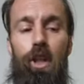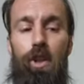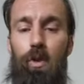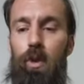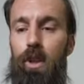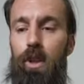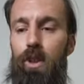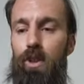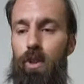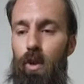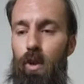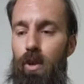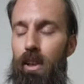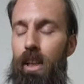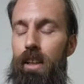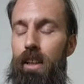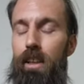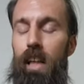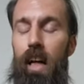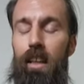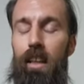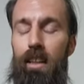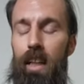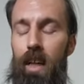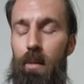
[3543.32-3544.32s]
years old. Like
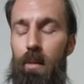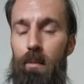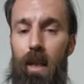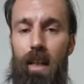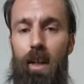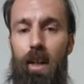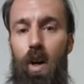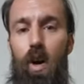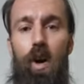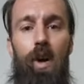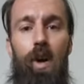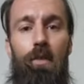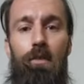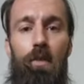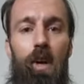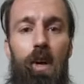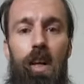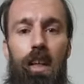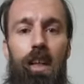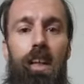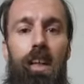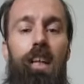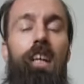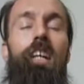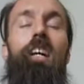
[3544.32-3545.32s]
not that I'm like oh
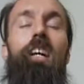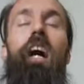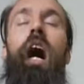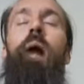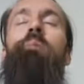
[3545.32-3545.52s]
fuck. I'm